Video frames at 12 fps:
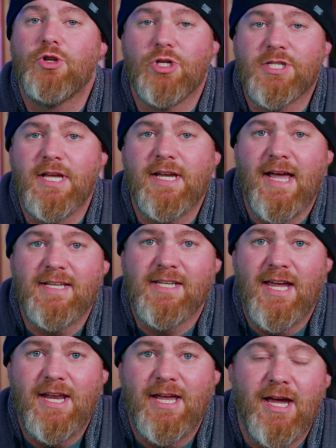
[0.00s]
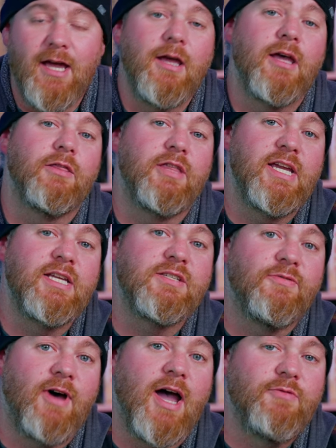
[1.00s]
Just like Cascadia, these
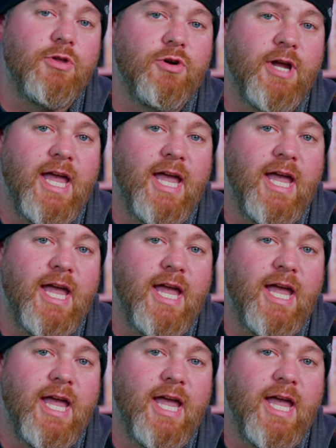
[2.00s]
five other